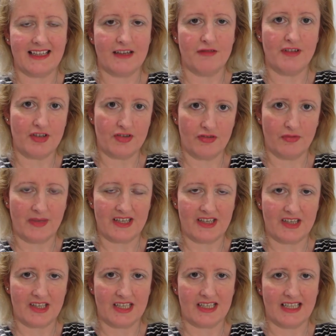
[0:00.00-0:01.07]
the original
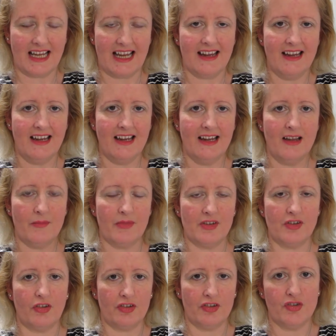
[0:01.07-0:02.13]
messages there, but
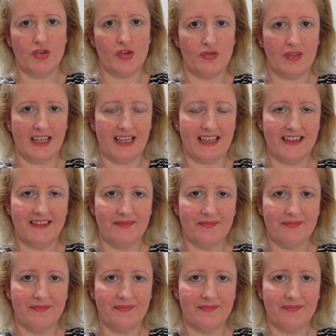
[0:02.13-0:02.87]
not the newly